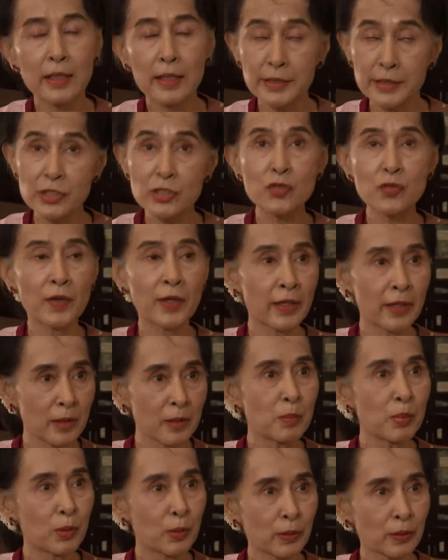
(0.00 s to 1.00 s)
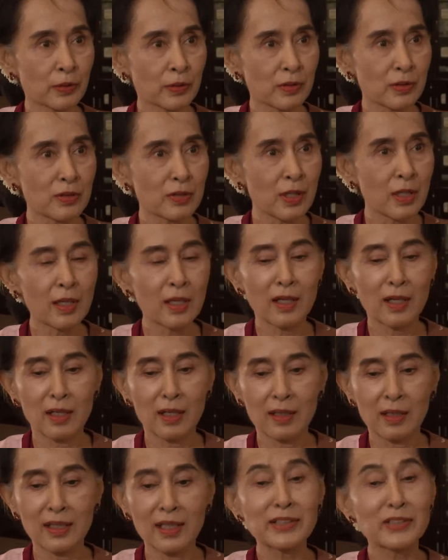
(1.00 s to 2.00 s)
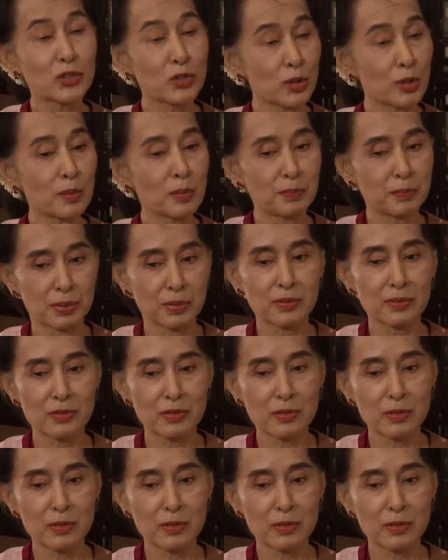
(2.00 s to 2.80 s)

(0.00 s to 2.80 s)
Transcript: It is very important. Let's hope,